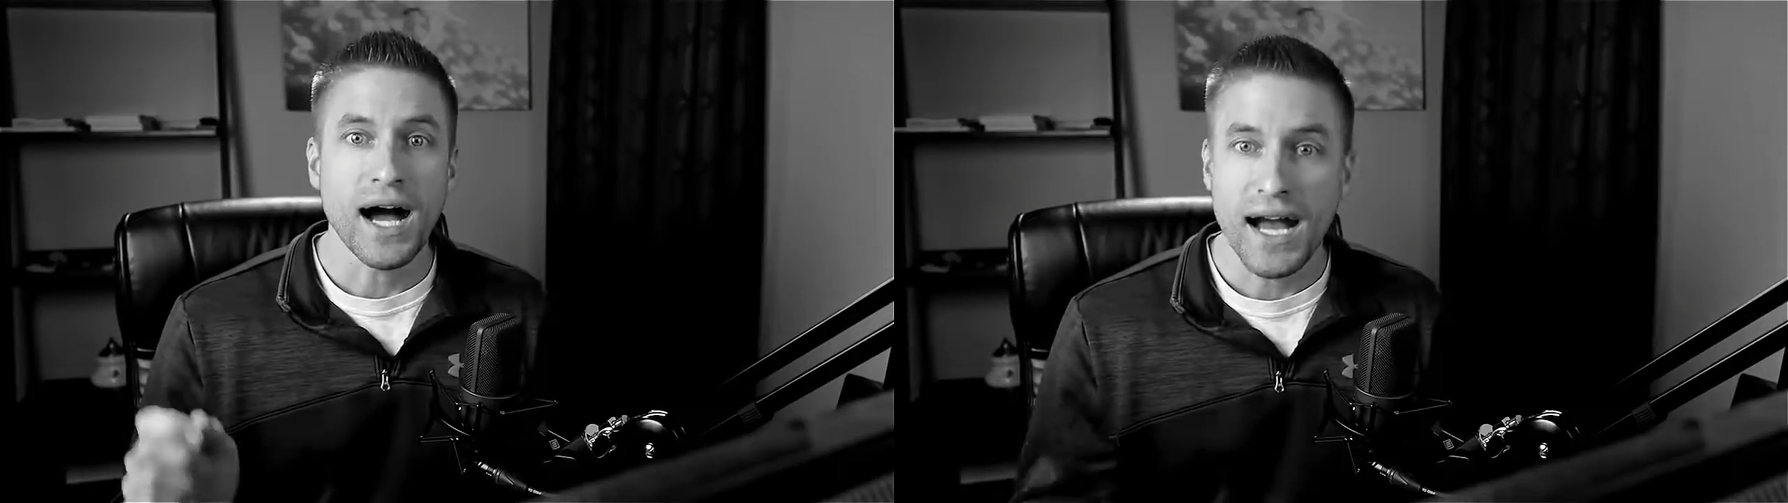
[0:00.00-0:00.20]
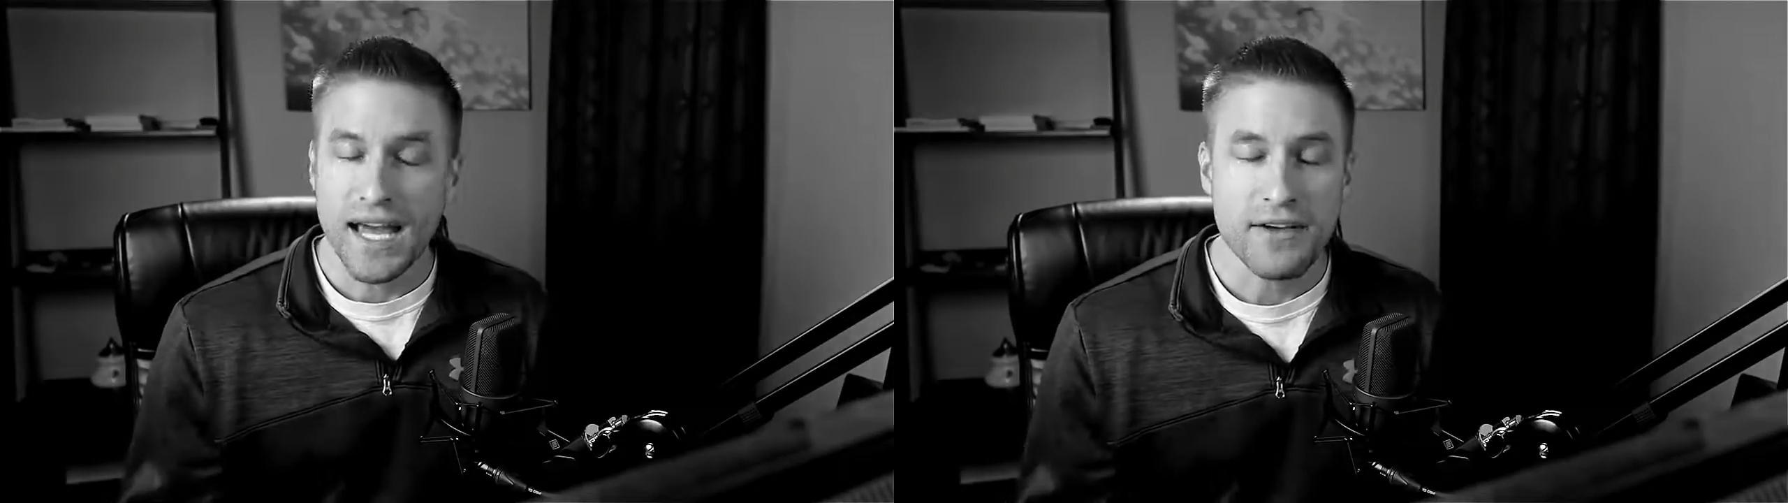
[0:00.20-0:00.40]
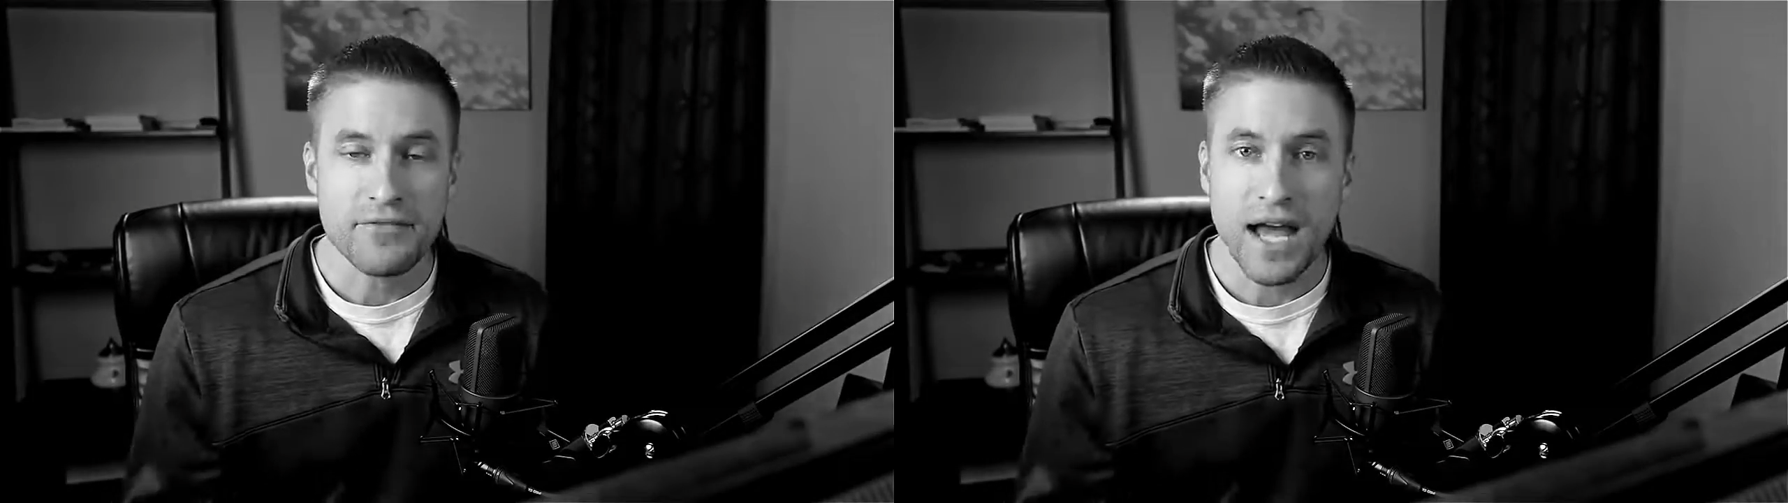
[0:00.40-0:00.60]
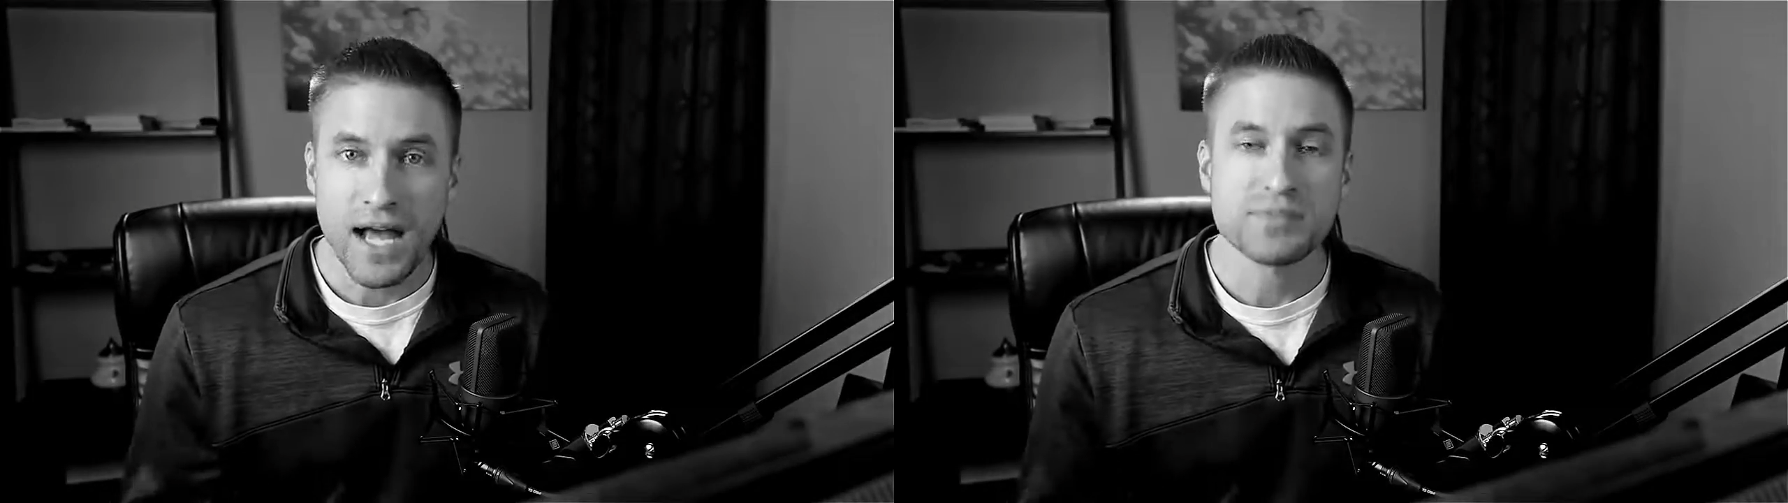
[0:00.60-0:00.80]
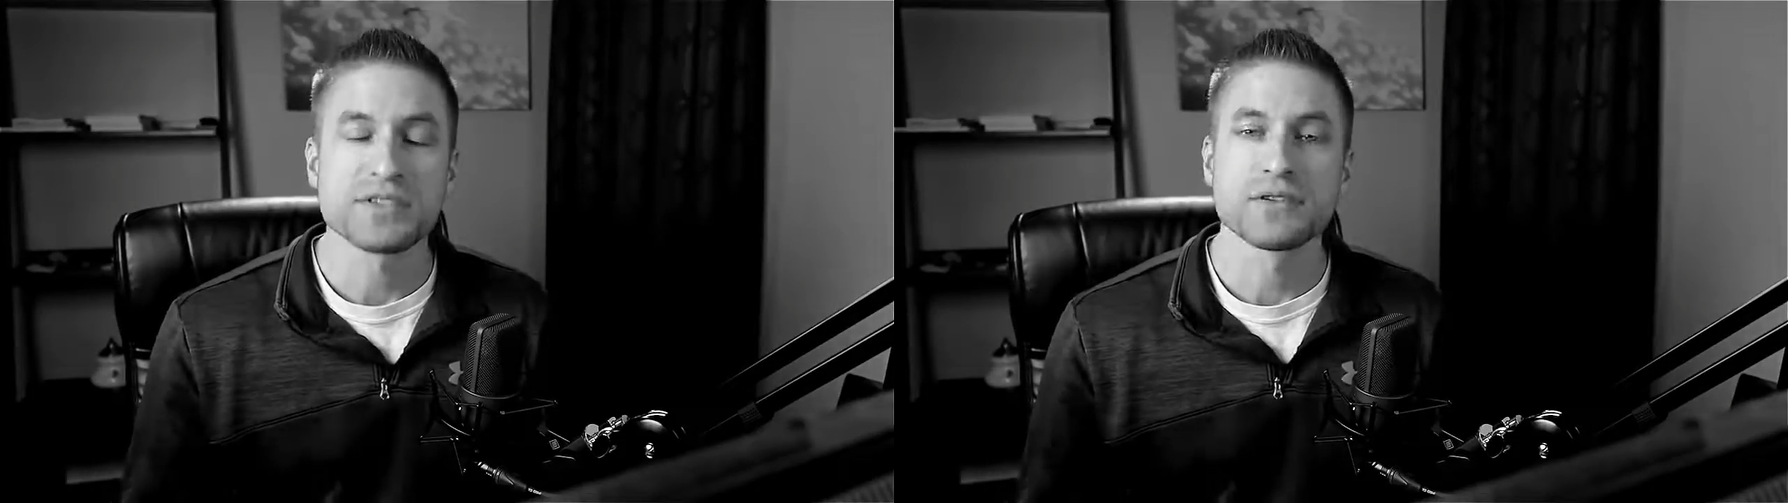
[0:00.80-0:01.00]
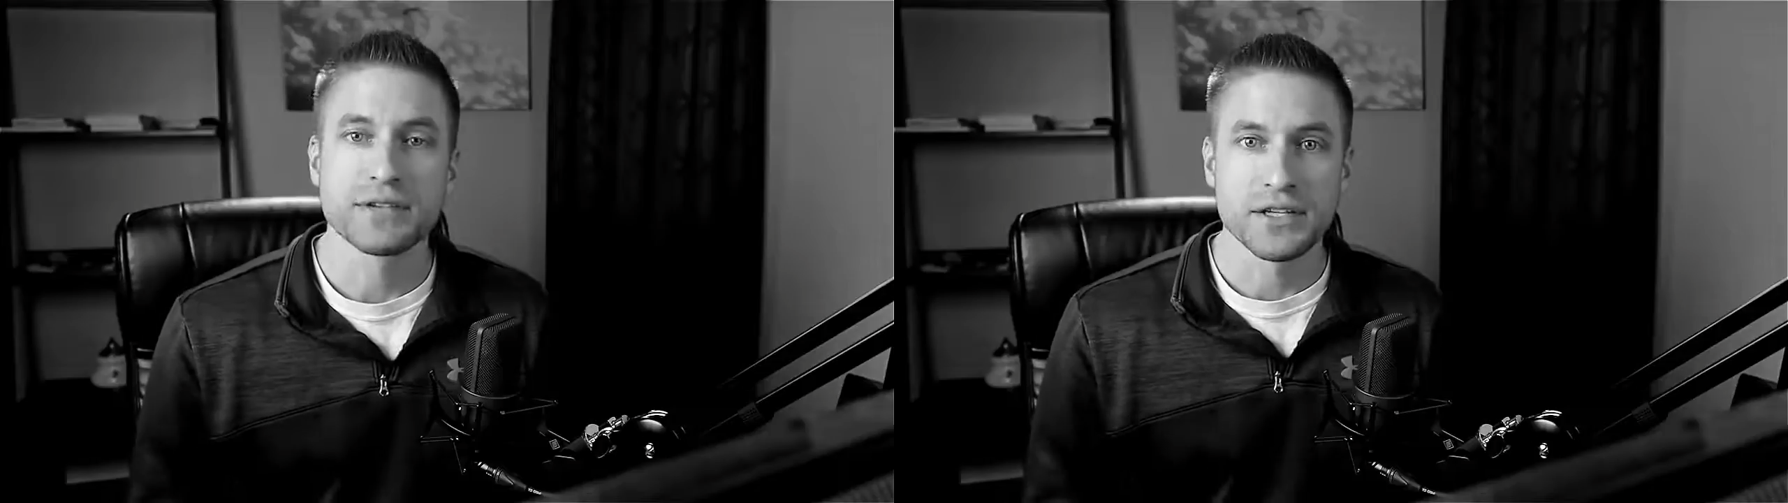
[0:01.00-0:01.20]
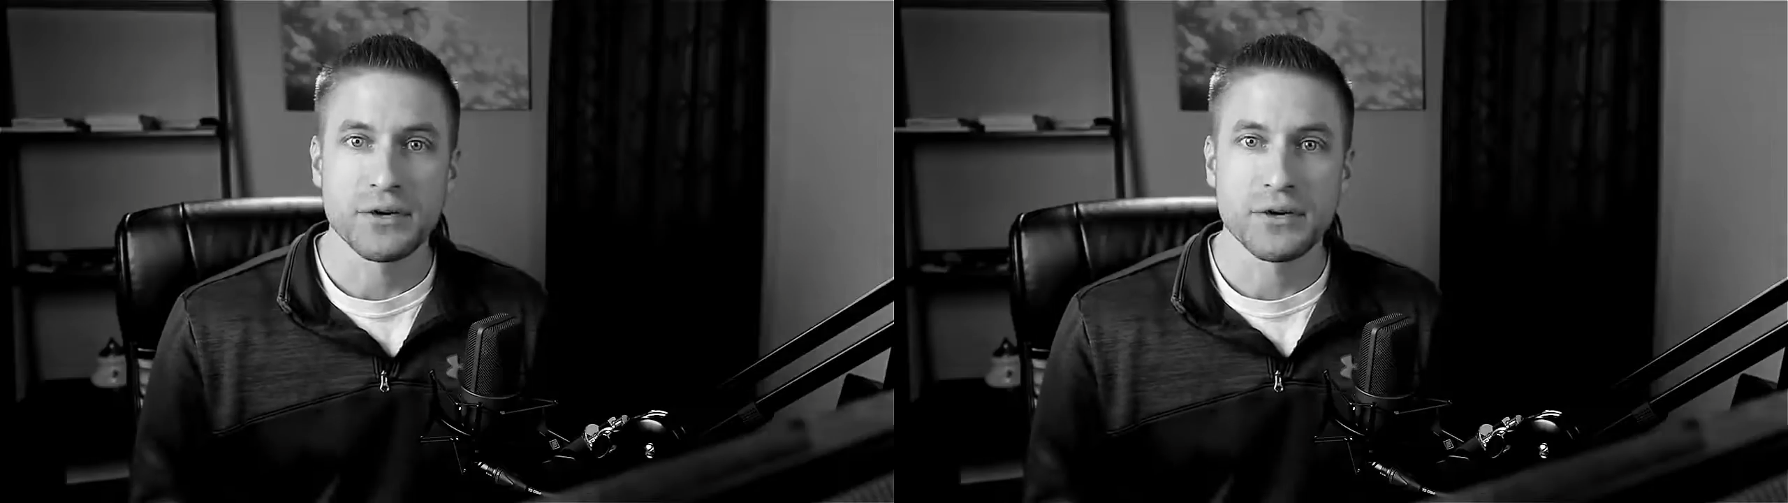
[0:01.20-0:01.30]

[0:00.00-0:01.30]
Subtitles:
I have absolutely